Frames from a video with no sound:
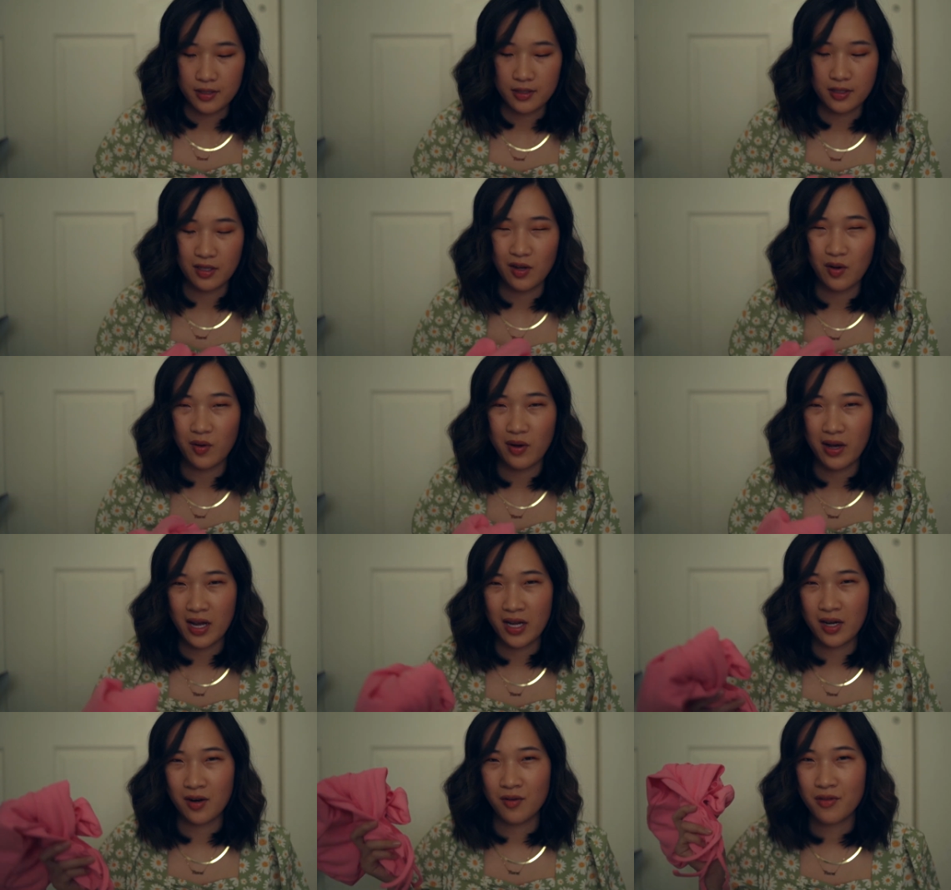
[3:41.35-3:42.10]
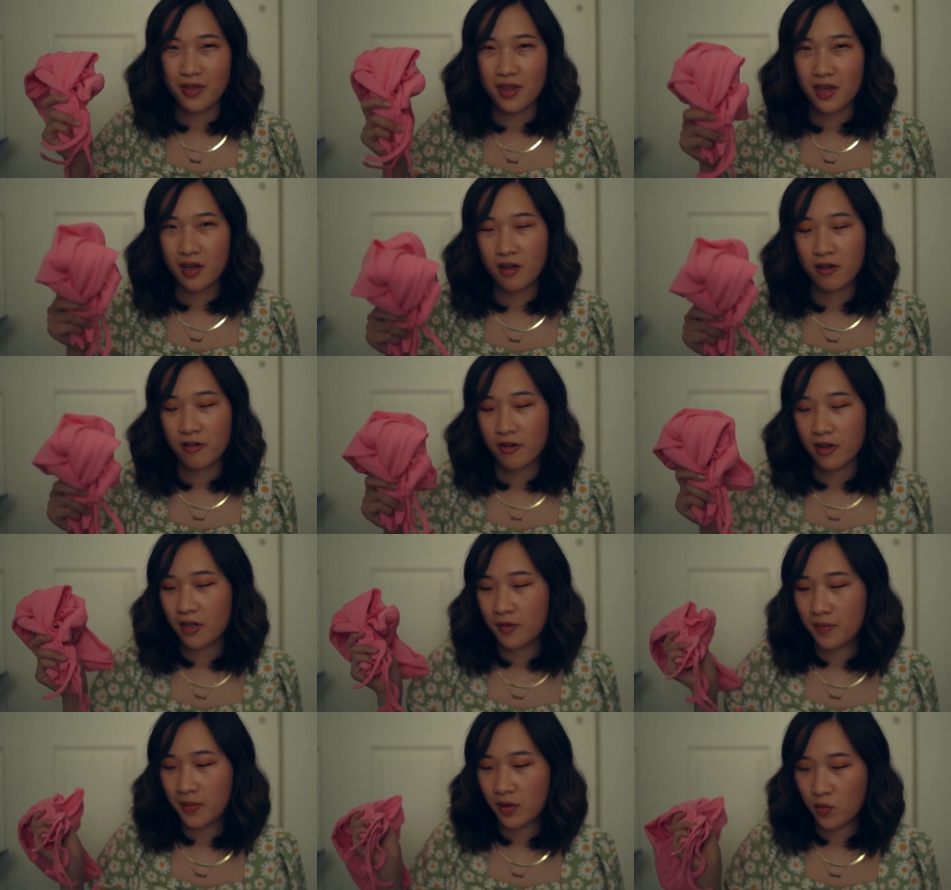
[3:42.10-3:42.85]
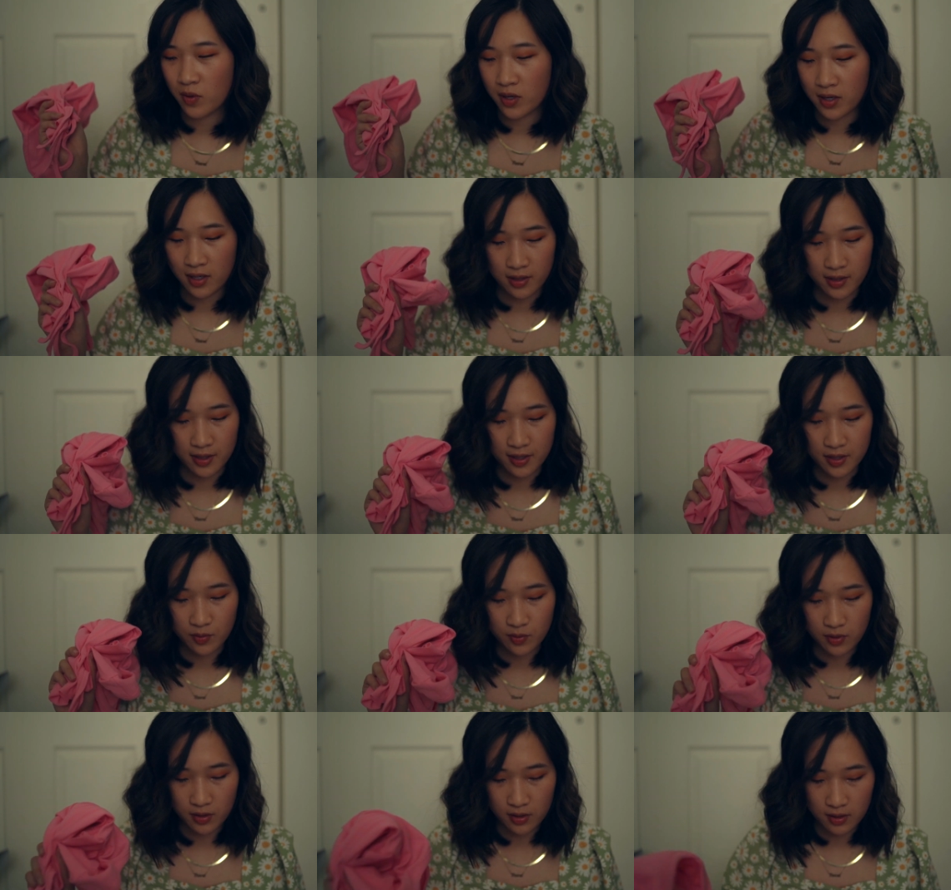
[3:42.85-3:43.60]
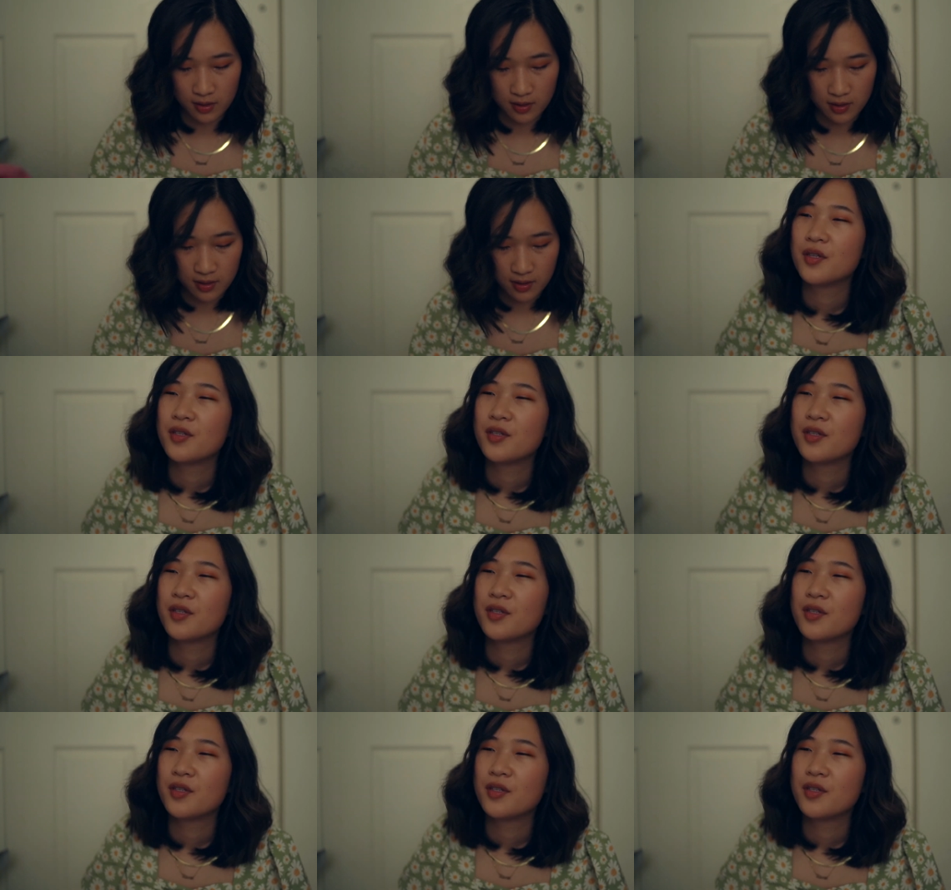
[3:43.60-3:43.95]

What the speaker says: So I don't think I'll really be wearing this one.